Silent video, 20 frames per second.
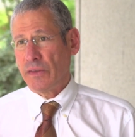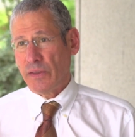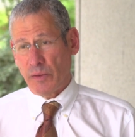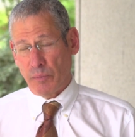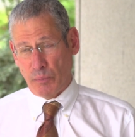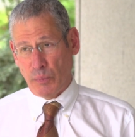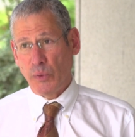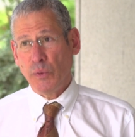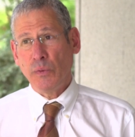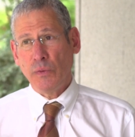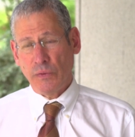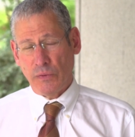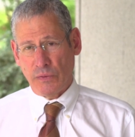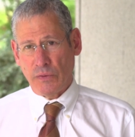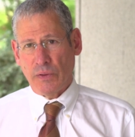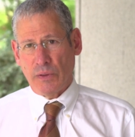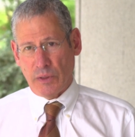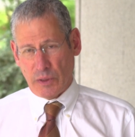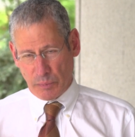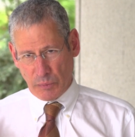it
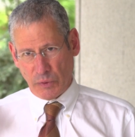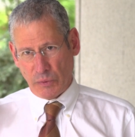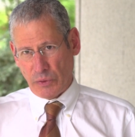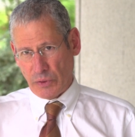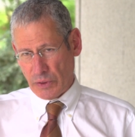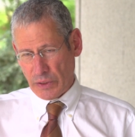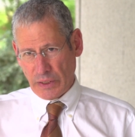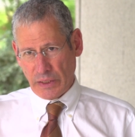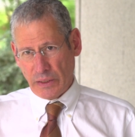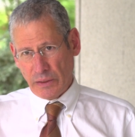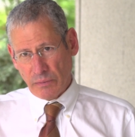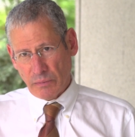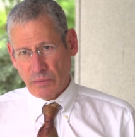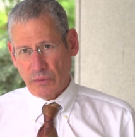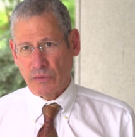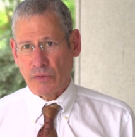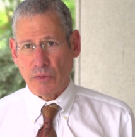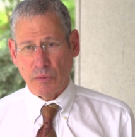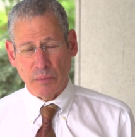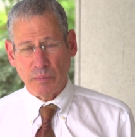boosts immunity,
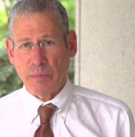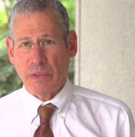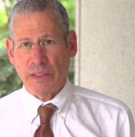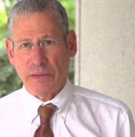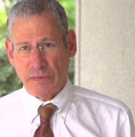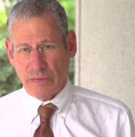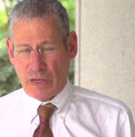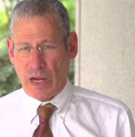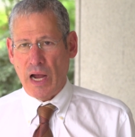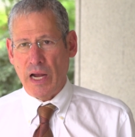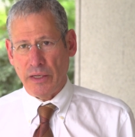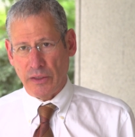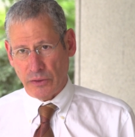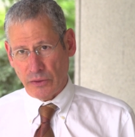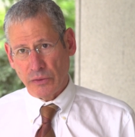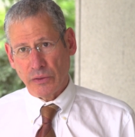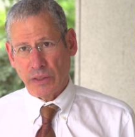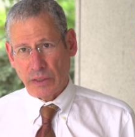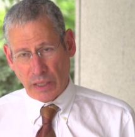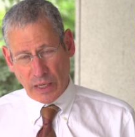so it's higher,
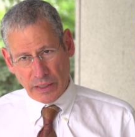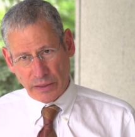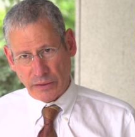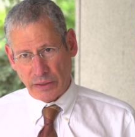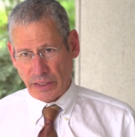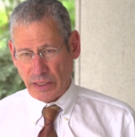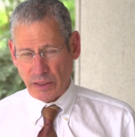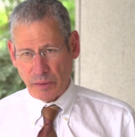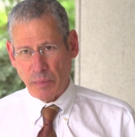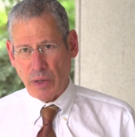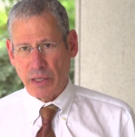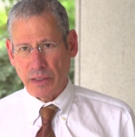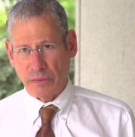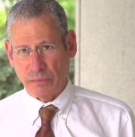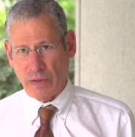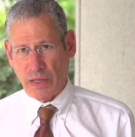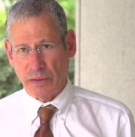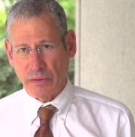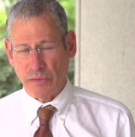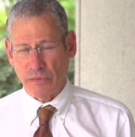you get higher antibody
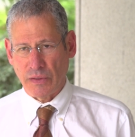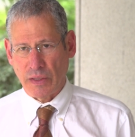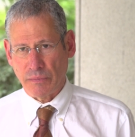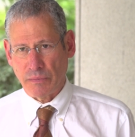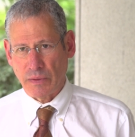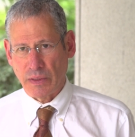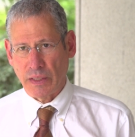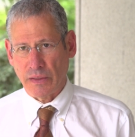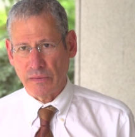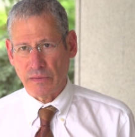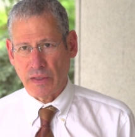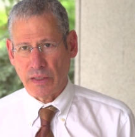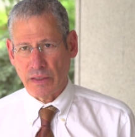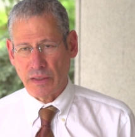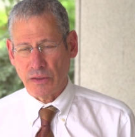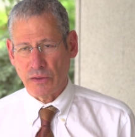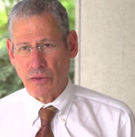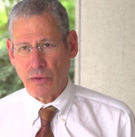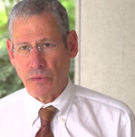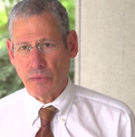values after that
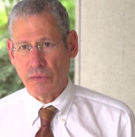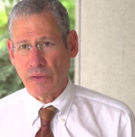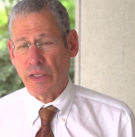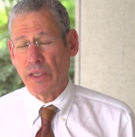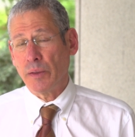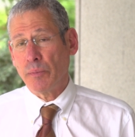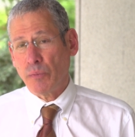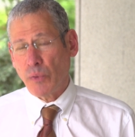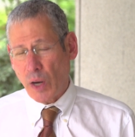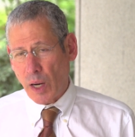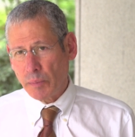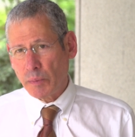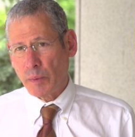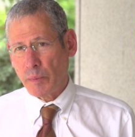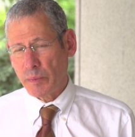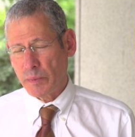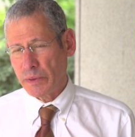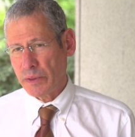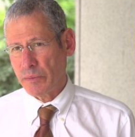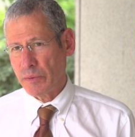second dose, and it
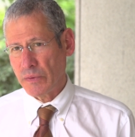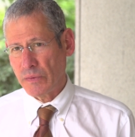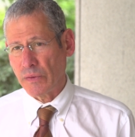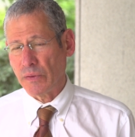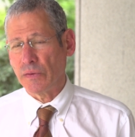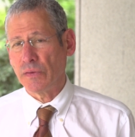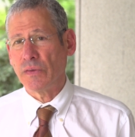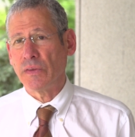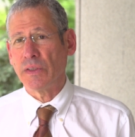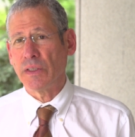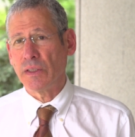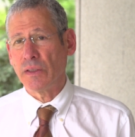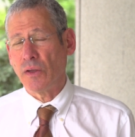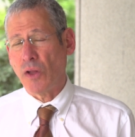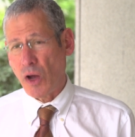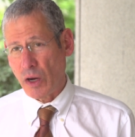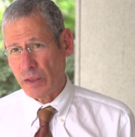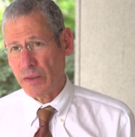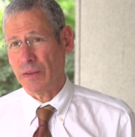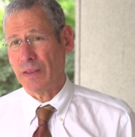probably results in
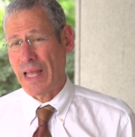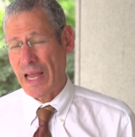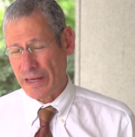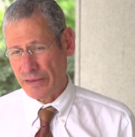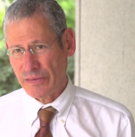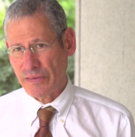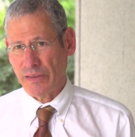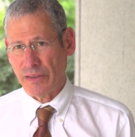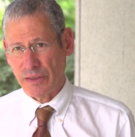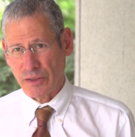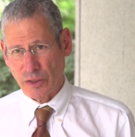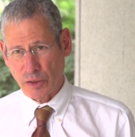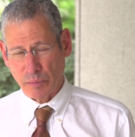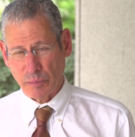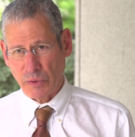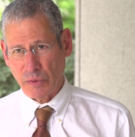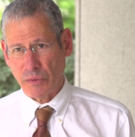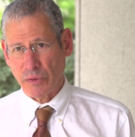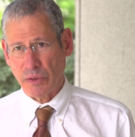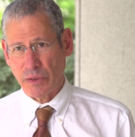longer lasting
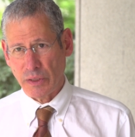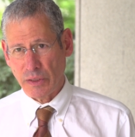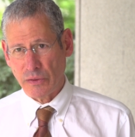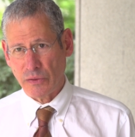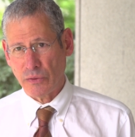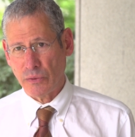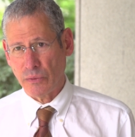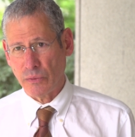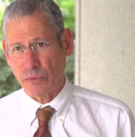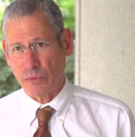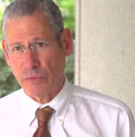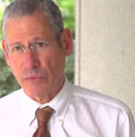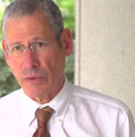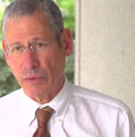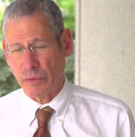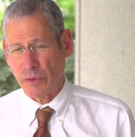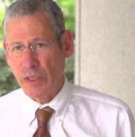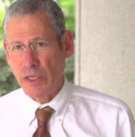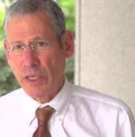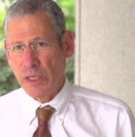immunity too,
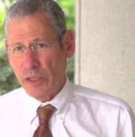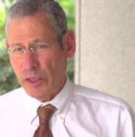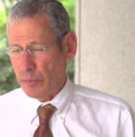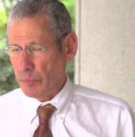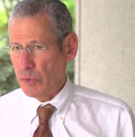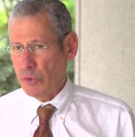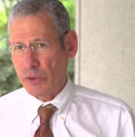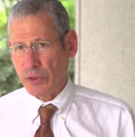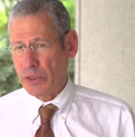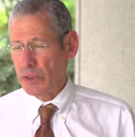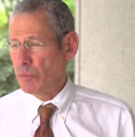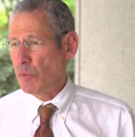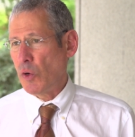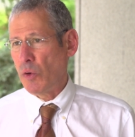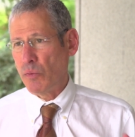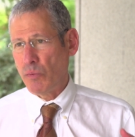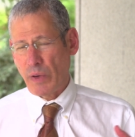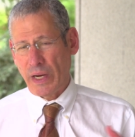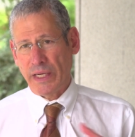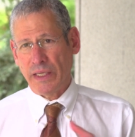so immunity
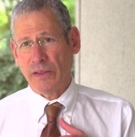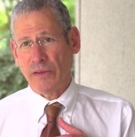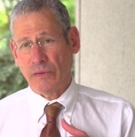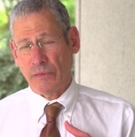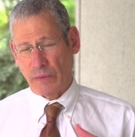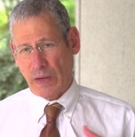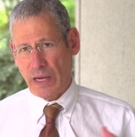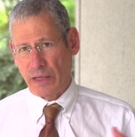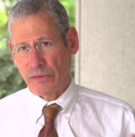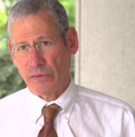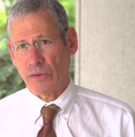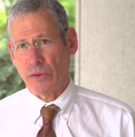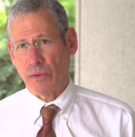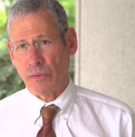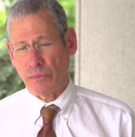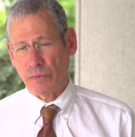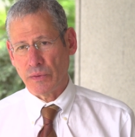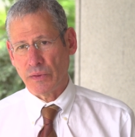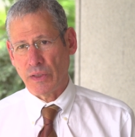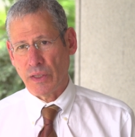won't wane as fast
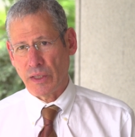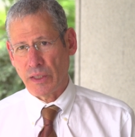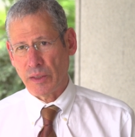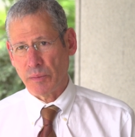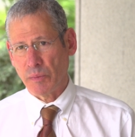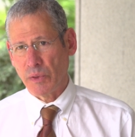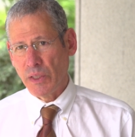over time.